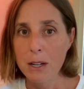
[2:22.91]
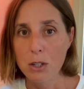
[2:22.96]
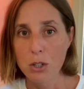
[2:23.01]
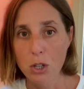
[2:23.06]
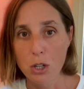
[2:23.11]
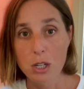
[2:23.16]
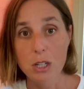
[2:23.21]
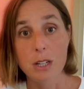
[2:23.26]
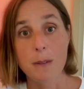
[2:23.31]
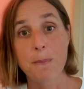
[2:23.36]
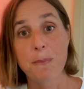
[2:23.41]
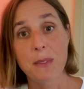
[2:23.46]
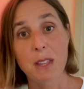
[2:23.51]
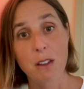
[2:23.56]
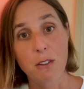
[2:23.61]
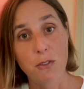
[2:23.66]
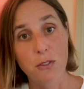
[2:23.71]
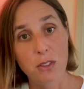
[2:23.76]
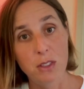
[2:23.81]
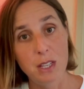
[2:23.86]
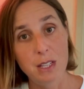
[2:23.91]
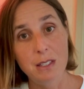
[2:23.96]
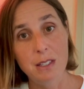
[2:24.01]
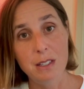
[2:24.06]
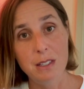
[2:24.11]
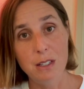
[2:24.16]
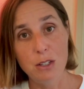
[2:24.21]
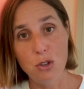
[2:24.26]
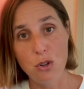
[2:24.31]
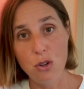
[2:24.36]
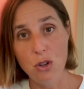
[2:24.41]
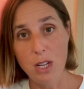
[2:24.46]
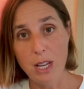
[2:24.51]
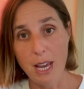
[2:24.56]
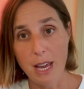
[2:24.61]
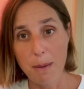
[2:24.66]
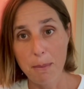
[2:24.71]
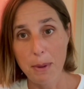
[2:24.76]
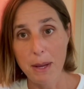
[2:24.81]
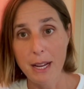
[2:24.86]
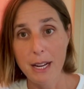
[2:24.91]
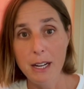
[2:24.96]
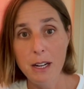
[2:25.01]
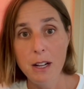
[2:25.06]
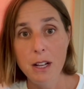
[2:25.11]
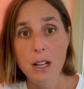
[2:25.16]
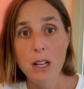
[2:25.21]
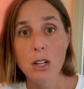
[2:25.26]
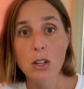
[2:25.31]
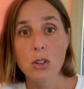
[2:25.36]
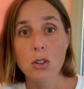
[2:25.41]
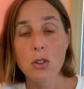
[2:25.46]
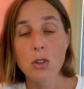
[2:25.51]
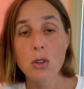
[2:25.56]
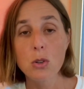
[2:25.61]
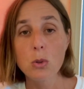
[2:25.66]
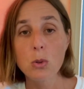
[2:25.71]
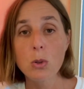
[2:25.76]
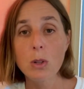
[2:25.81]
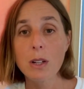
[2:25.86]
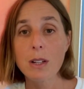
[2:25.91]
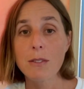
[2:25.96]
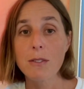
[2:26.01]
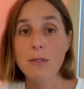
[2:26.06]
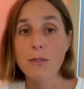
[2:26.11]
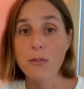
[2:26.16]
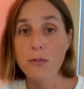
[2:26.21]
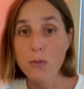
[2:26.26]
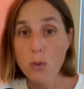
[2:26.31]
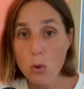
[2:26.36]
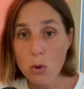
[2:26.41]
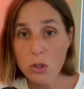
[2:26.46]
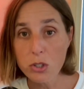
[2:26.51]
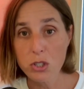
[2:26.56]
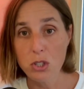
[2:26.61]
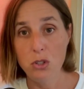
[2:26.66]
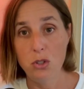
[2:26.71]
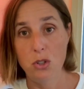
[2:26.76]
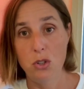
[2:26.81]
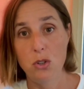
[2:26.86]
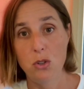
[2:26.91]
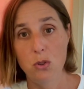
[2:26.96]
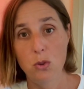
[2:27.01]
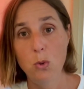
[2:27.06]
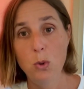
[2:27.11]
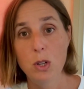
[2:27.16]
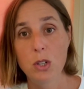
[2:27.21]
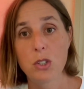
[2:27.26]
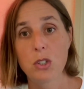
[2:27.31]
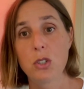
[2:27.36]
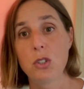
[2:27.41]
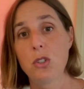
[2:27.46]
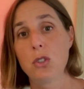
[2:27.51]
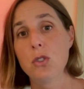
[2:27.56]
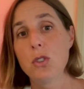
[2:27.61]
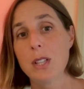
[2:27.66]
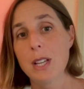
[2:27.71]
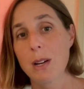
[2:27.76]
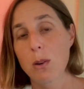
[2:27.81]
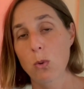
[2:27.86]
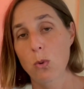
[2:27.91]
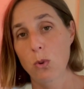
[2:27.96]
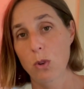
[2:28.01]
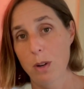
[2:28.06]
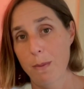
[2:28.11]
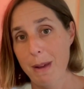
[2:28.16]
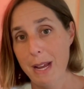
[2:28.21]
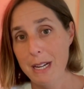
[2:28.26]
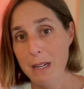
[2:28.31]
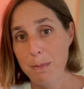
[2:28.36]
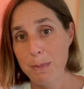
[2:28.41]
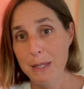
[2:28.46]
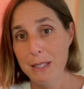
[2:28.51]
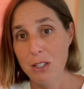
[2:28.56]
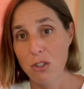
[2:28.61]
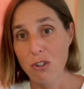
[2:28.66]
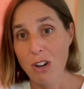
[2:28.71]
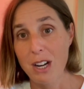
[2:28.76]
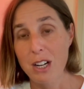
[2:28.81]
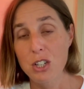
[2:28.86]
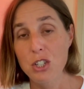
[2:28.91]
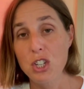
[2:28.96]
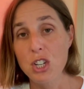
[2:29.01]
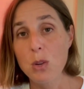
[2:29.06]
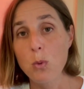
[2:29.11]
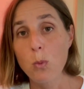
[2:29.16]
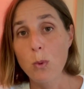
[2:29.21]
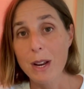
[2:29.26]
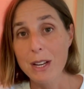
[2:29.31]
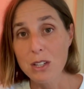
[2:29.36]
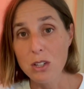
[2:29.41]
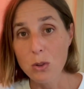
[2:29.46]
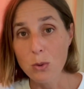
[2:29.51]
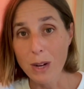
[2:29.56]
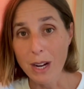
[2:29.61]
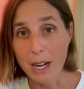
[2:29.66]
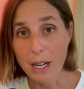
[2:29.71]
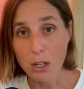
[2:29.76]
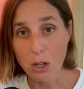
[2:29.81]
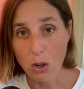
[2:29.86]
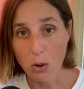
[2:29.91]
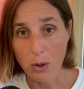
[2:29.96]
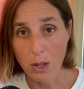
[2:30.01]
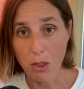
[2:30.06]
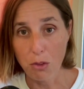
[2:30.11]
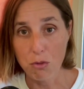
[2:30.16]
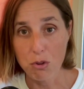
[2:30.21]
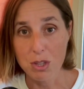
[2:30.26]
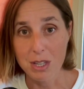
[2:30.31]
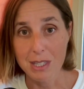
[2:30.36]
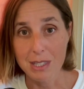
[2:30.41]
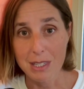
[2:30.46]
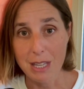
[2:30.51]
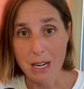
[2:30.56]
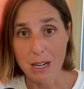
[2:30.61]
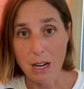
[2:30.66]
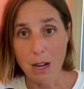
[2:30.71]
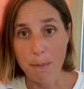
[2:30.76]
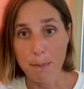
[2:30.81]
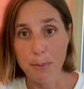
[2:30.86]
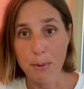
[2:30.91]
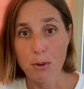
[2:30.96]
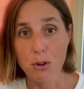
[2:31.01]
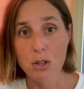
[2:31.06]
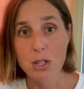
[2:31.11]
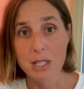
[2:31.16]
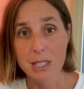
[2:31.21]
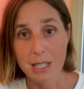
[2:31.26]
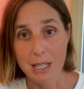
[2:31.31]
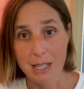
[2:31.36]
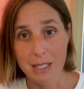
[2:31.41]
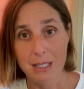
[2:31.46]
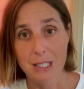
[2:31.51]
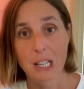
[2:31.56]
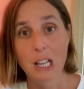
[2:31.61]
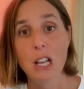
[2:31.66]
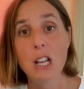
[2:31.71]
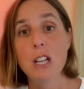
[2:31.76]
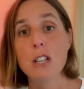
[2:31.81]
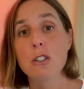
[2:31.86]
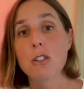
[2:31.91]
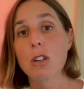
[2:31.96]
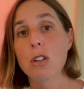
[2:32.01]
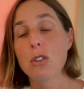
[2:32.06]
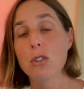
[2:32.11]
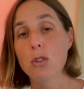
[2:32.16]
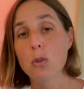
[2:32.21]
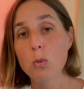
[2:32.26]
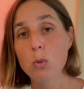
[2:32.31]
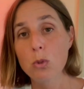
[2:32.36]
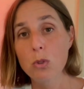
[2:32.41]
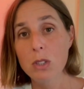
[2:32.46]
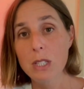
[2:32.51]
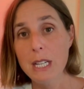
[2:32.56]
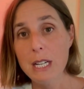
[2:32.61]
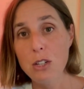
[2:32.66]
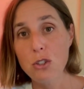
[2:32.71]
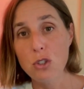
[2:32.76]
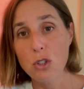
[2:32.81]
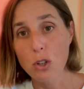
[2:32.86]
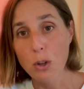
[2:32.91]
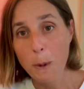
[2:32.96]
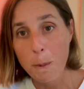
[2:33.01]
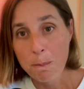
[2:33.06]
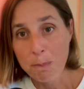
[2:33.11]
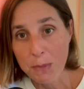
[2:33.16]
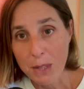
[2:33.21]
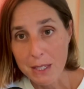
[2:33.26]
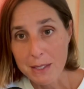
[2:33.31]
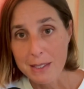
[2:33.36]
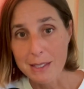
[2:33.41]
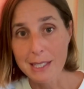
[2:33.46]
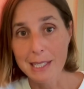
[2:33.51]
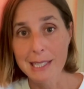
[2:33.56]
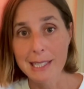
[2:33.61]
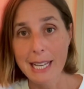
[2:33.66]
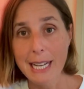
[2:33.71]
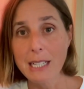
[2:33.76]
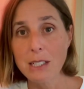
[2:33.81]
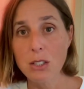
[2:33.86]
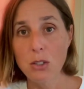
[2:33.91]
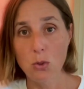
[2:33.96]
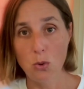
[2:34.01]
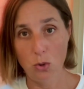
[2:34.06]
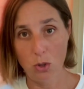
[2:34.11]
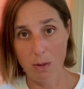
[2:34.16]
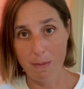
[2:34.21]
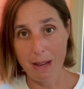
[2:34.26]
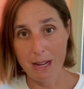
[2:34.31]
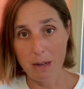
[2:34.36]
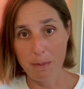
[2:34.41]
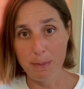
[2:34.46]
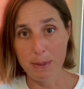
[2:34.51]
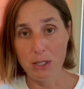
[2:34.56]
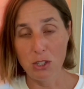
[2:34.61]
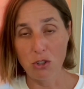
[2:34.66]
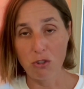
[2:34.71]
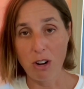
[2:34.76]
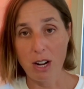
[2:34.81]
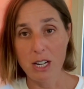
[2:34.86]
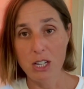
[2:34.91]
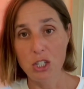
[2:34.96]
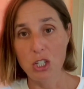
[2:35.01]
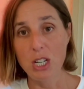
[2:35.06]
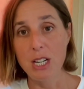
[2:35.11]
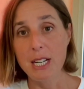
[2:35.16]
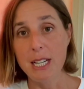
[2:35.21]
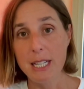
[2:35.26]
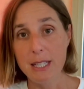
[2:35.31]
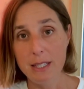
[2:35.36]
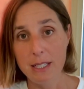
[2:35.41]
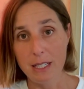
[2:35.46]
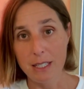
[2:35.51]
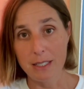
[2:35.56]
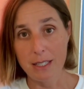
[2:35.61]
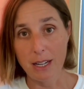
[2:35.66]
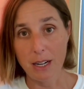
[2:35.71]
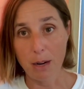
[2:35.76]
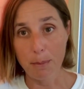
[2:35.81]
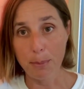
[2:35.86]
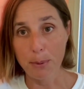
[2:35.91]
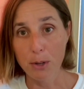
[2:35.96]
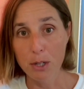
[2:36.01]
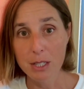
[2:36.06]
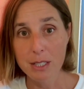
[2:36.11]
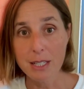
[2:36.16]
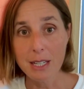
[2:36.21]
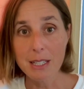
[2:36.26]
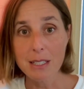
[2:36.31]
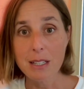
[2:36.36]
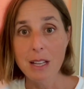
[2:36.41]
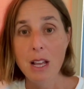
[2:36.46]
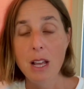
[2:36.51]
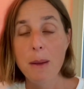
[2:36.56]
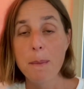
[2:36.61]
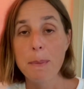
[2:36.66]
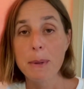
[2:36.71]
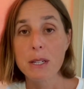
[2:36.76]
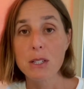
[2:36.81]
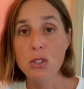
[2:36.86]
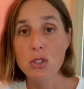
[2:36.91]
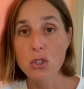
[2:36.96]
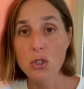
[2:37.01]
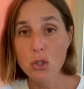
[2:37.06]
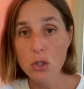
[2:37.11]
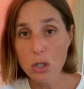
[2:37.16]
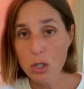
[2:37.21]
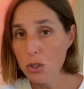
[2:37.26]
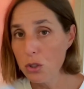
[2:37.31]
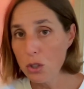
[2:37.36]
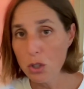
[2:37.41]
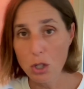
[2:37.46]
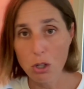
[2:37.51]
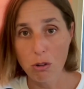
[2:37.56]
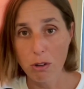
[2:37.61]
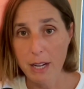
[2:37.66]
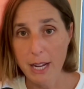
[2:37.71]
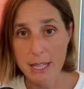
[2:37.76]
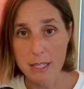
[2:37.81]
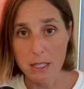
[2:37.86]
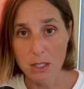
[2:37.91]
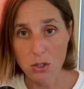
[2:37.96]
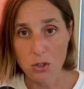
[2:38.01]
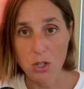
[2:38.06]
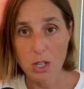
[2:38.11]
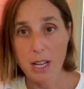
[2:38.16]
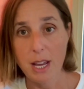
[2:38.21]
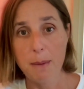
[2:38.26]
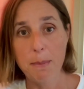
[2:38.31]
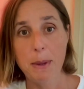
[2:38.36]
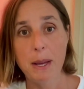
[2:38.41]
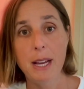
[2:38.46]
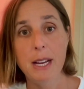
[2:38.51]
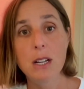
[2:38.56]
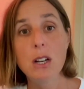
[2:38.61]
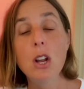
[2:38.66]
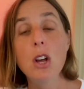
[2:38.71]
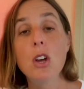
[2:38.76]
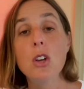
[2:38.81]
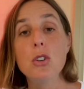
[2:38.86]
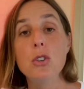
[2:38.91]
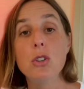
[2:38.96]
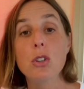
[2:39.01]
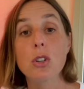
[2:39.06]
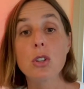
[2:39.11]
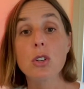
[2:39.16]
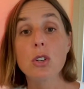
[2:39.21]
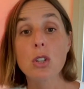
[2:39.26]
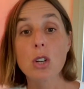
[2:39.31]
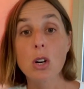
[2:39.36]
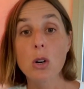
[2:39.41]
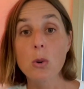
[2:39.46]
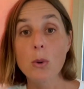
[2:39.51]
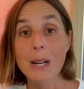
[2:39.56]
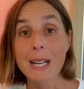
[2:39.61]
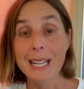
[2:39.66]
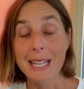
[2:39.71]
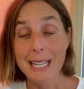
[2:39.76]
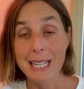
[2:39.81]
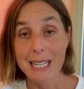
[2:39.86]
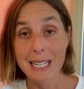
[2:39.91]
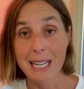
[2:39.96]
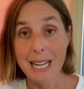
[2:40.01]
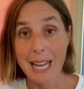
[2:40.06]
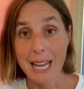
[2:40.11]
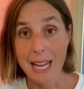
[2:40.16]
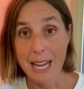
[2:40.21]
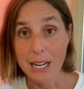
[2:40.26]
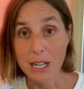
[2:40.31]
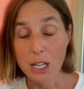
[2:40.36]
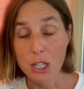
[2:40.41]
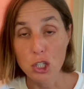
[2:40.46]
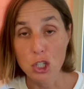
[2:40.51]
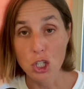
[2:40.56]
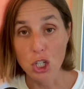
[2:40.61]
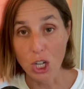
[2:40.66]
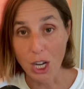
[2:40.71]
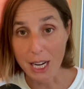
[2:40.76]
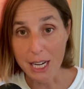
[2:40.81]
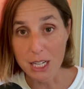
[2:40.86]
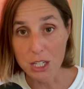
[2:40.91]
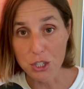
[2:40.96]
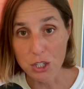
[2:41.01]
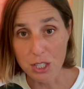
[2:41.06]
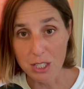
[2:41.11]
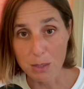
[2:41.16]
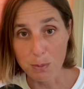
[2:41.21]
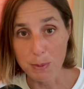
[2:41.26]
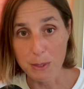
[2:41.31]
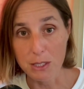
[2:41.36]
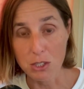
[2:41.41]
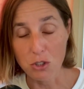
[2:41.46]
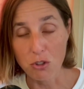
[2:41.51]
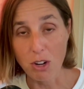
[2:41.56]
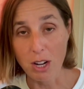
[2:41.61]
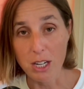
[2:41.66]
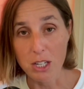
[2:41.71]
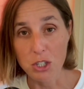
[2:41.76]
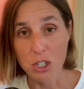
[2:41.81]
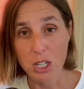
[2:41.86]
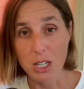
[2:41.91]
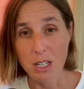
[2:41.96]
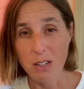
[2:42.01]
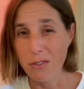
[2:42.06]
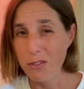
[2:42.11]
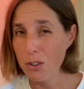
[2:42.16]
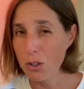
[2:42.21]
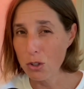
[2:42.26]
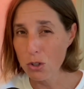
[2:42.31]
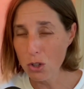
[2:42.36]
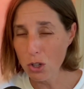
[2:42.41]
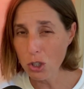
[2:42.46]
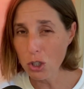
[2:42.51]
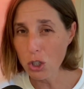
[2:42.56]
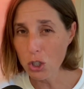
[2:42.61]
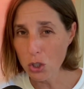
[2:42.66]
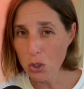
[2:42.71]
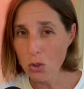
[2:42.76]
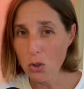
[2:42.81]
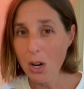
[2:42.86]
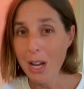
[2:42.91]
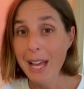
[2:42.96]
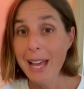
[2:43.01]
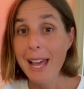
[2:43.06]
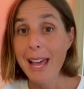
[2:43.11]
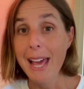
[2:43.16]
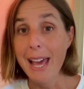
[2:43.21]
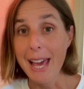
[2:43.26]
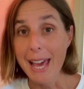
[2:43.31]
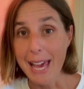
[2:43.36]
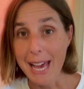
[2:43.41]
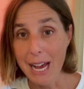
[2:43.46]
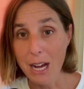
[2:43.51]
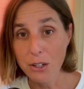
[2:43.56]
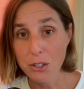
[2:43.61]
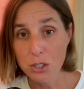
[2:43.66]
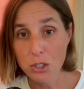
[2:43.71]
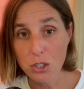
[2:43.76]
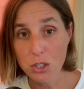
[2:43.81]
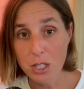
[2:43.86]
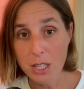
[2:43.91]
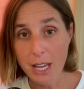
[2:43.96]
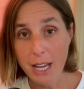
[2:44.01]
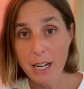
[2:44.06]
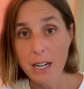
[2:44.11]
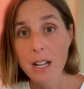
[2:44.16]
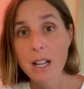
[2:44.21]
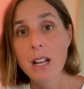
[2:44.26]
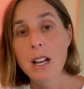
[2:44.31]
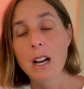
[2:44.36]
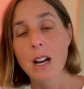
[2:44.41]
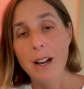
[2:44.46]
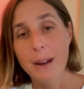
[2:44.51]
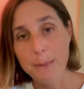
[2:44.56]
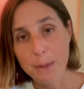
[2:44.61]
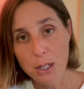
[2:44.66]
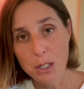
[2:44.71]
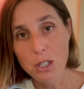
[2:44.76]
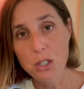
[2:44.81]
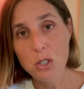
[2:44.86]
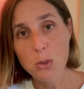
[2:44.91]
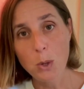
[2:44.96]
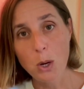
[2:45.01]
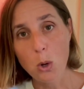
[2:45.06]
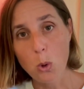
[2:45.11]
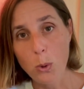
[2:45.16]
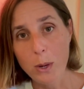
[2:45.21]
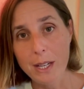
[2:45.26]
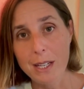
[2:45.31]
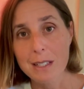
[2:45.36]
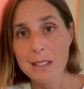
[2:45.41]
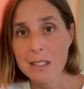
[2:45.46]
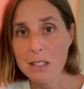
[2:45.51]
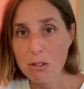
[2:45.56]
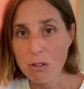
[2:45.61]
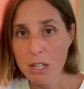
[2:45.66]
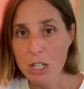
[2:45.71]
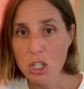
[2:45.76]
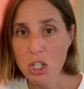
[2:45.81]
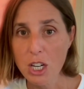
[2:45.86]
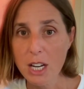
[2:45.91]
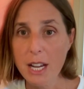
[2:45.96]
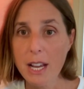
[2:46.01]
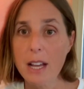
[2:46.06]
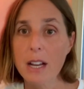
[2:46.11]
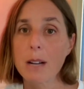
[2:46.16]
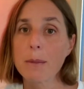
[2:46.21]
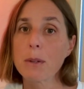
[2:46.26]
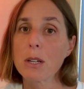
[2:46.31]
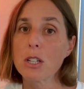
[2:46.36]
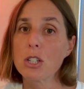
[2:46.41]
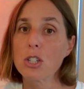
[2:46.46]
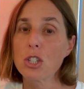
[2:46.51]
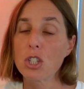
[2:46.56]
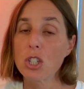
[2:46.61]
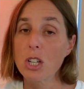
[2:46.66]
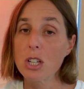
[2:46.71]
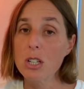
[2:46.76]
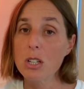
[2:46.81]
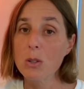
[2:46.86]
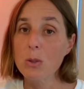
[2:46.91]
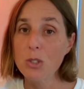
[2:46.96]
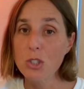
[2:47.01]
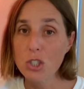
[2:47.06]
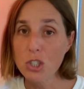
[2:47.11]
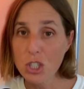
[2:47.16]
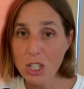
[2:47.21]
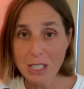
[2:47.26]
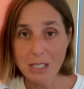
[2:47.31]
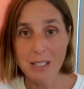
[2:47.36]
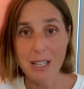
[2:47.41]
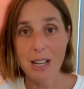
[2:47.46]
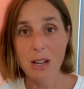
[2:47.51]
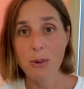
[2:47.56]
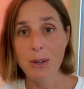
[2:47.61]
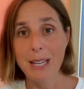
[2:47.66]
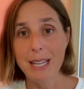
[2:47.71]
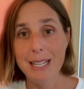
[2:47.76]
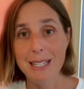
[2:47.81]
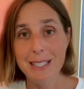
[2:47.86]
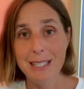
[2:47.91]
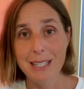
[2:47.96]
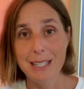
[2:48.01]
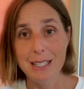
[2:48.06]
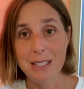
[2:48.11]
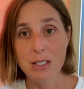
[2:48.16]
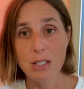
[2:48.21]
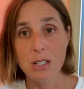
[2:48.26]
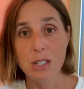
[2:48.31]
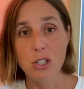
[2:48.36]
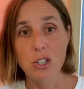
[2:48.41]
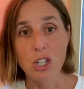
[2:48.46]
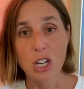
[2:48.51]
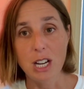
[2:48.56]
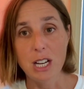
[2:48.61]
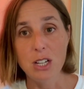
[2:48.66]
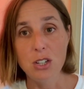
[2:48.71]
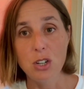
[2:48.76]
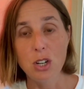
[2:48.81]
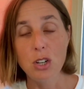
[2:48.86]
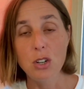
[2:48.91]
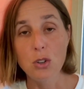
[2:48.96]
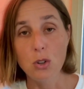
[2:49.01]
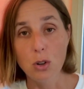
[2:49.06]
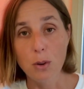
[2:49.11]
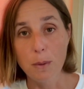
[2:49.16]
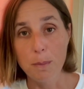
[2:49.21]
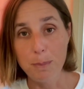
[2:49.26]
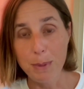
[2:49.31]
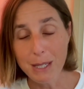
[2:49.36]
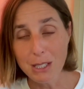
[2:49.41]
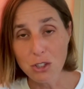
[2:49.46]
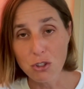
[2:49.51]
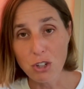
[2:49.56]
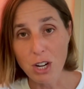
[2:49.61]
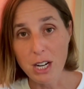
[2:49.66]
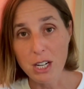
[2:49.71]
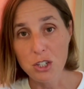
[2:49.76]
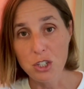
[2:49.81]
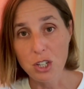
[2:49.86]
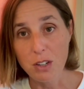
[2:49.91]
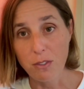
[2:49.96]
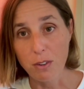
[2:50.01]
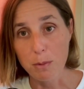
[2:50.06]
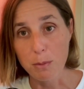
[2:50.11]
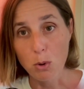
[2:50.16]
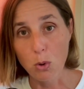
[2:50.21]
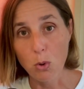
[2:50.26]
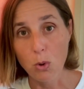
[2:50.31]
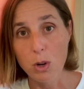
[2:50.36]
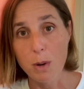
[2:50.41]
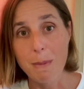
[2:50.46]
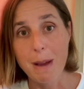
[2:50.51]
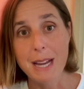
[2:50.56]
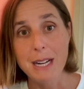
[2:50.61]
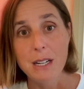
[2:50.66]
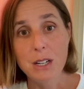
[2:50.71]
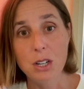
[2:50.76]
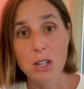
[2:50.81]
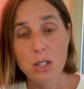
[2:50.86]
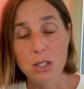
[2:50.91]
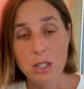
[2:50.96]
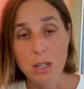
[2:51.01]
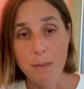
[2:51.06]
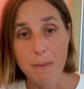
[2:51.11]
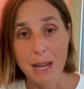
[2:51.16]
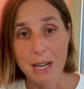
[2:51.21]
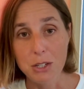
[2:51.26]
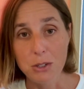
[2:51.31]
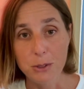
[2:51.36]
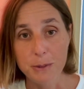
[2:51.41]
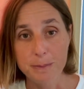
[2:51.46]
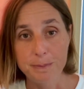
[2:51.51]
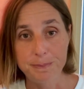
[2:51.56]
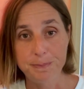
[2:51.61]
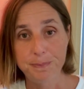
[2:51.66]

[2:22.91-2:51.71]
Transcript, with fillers: Note, if this is a new campaign, Google forces you to do their automated bid strategy when you are going through the setup process. So you will need to select an automated bid strategy in this setup process, but as soon as you create this new campaign, you can go ahead and change this bid strategy. If you're not sure how to do that, I'm going to do a quick screen share and I'm going to show you just how easy it is to change your bid strategy from automated to manual.